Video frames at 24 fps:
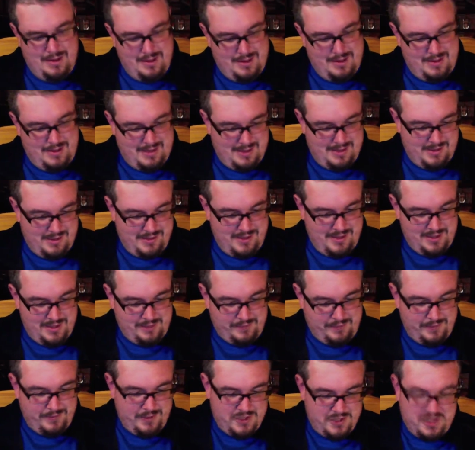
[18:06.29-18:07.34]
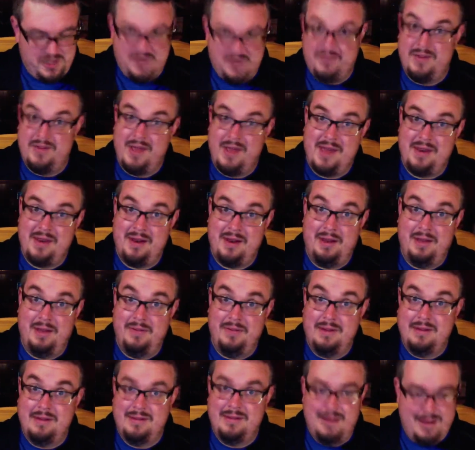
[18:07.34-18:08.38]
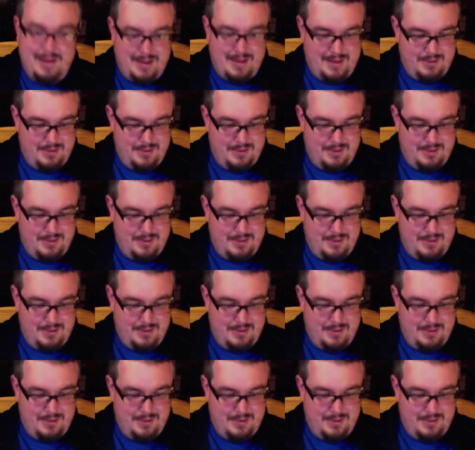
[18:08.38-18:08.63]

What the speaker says: Now, this version of Night of the Living Dead,